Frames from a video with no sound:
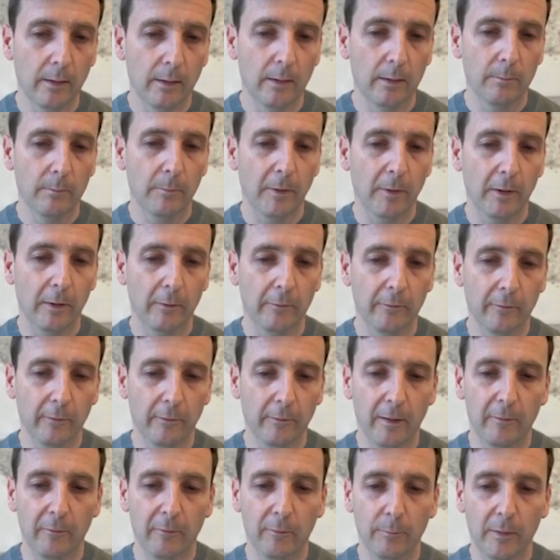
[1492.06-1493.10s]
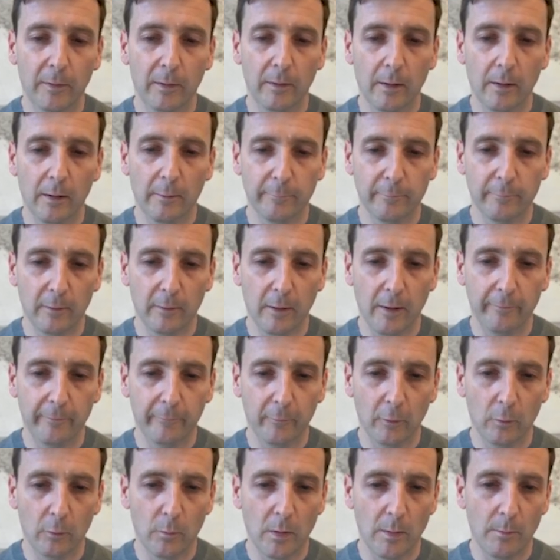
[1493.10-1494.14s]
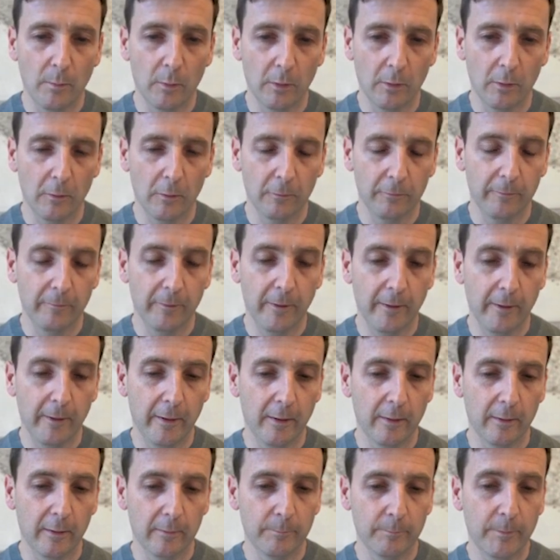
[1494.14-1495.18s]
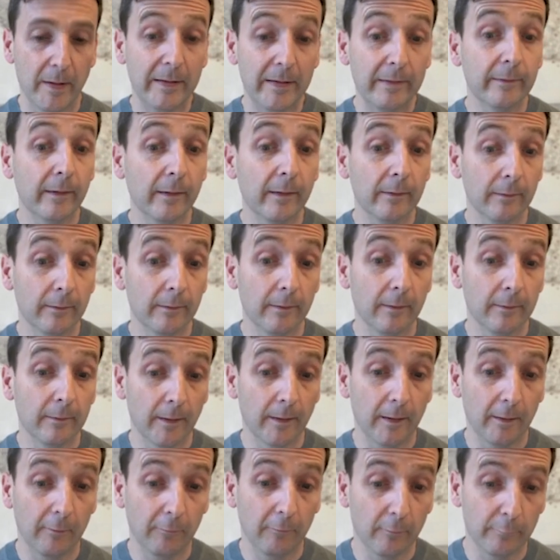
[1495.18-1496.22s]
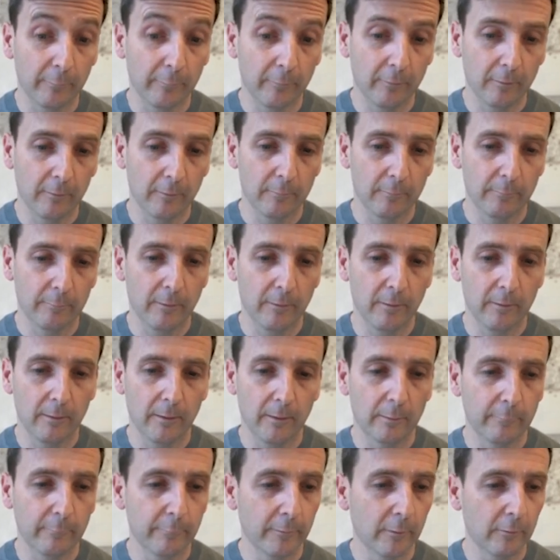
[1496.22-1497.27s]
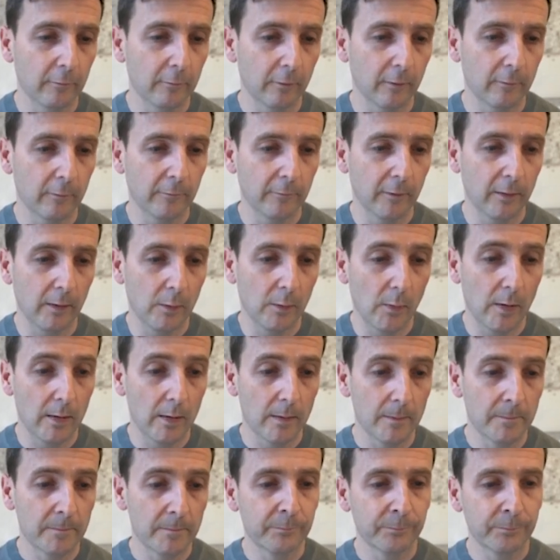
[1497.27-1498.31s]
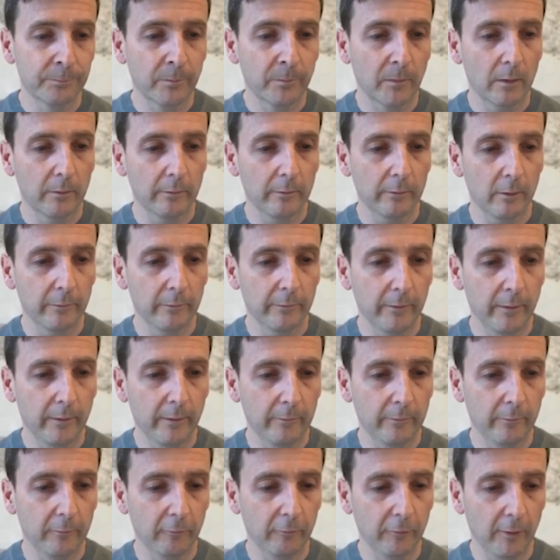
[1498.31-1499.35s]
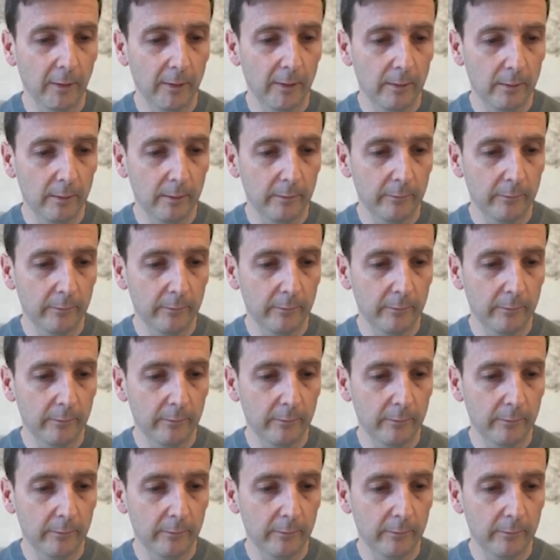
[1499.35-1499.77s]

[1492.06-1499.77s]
because there tends to be enough lights on baked into the texture for the thing I photographed anyway. So I'll set that to shadeless.